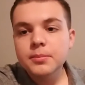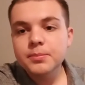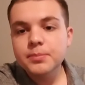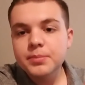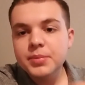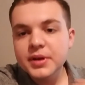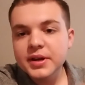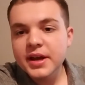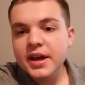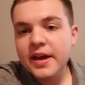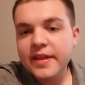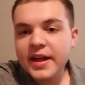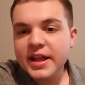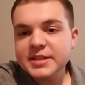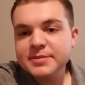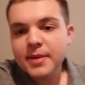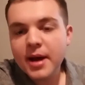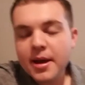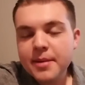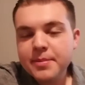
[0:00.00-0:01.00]
But yeah,
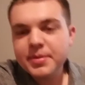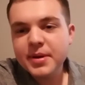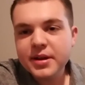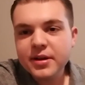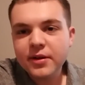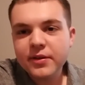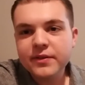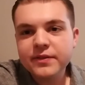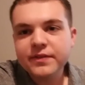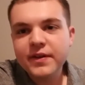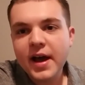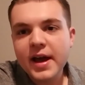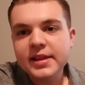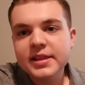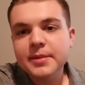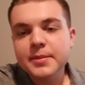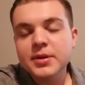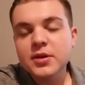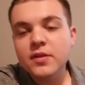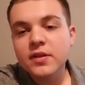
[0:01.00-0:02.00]
that's my opinion on the fight.
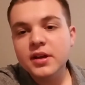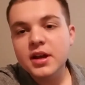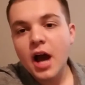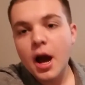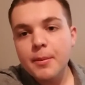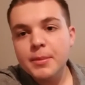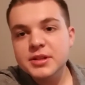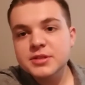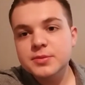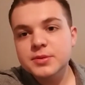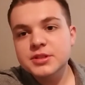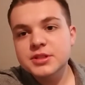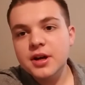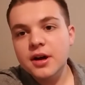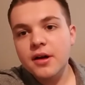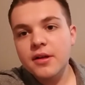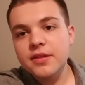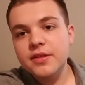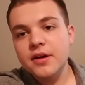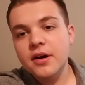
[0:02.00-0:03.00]
Let me know in the comments what
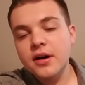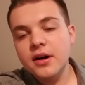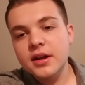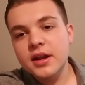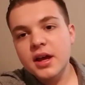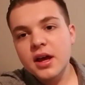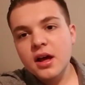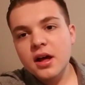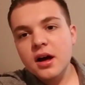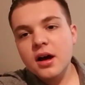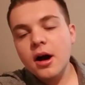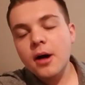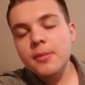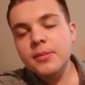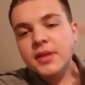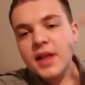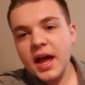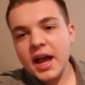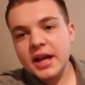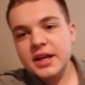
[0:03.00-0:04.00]
y'all thought.
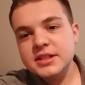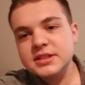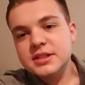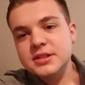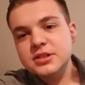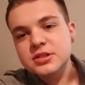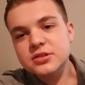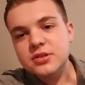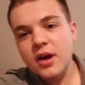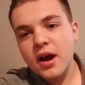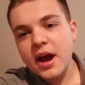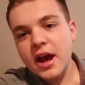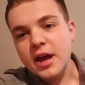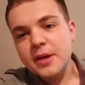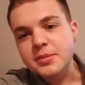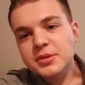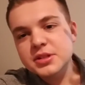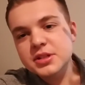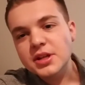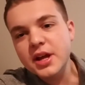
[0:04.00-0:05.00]
Like,
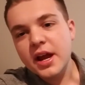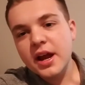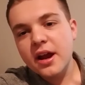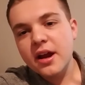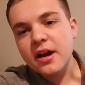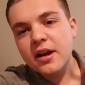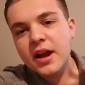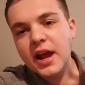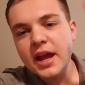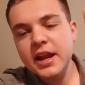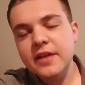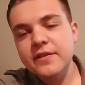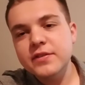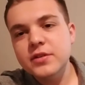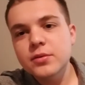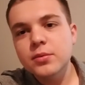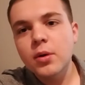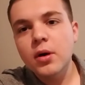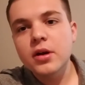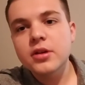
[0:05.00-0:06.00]
subscribe, share, and if
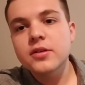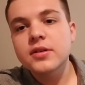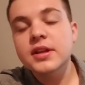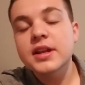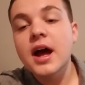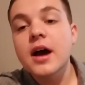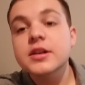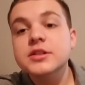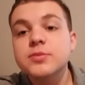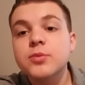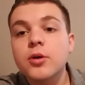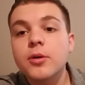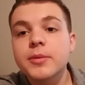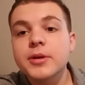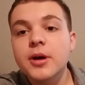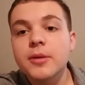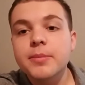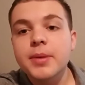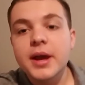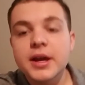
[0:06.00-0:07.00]
you want, you can now support me
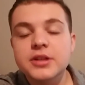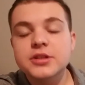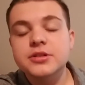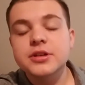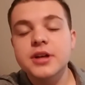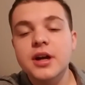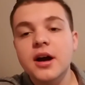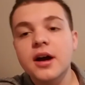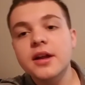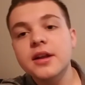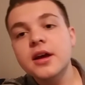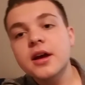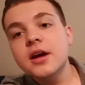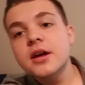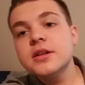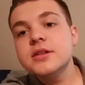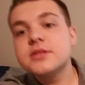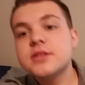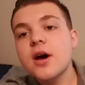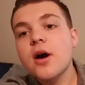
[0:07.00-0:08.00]
on Patreon.
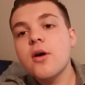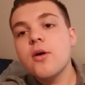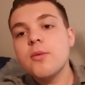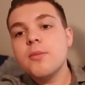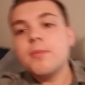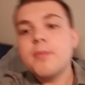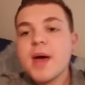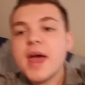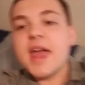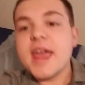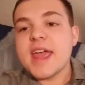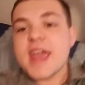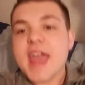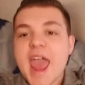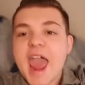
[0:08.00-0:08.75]
Zo, mate,